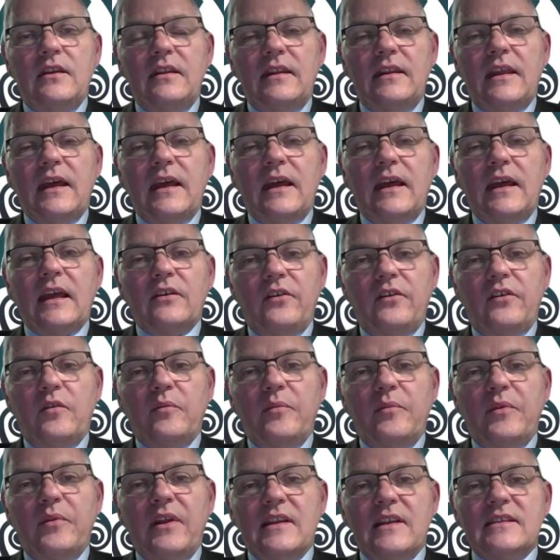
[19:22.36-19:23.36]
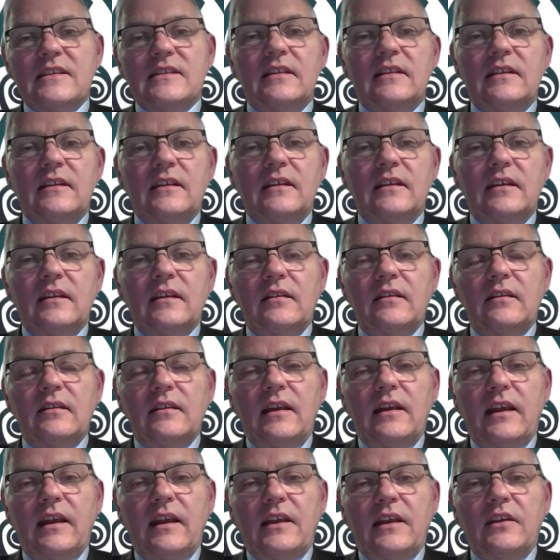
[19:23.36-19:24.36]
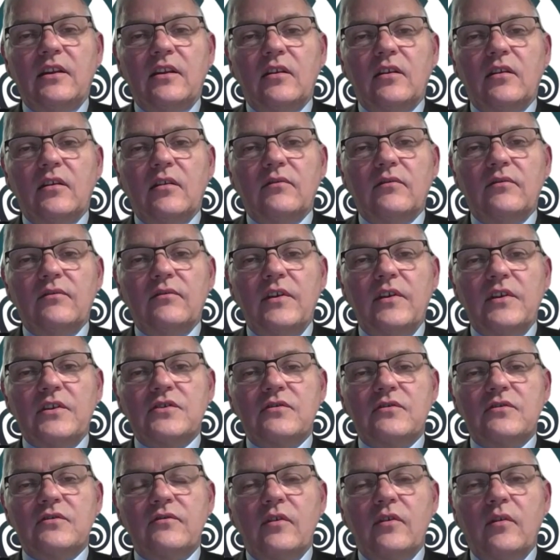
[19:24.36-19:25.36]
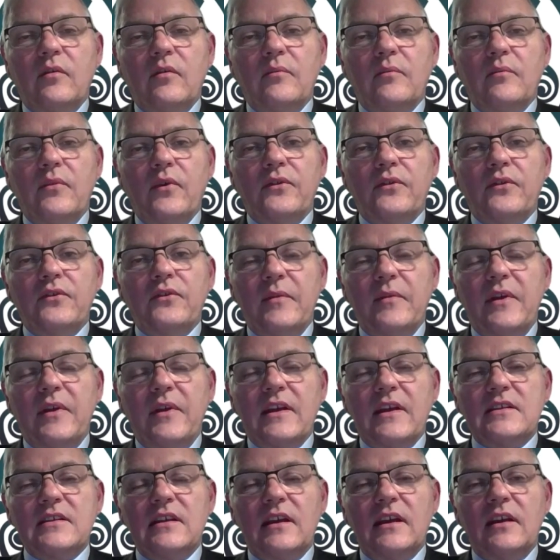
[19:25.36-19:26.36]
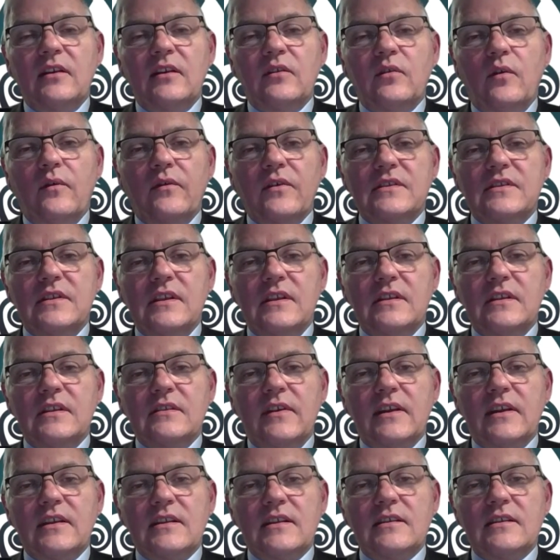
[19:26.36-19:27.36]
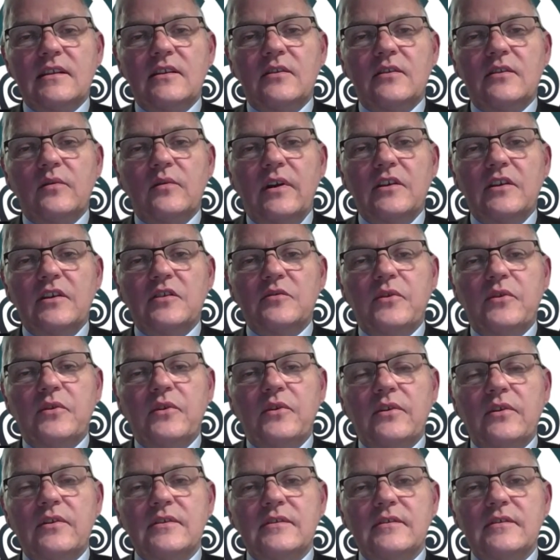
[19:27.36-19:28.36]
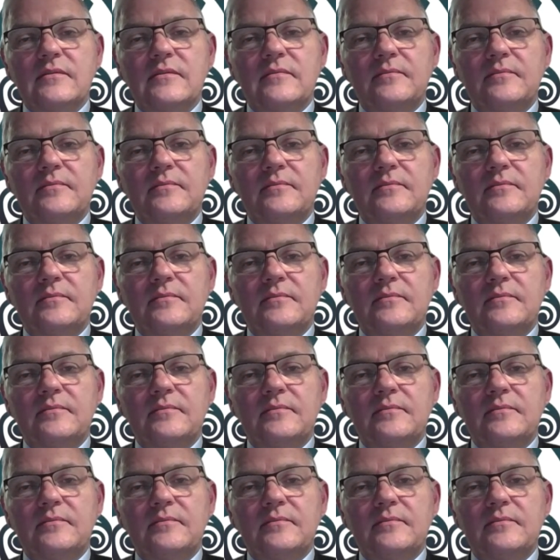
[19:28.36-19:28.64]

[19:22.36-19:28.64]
that underpins the, the landing of fish from both domestic and overseas vessels into Irish ports.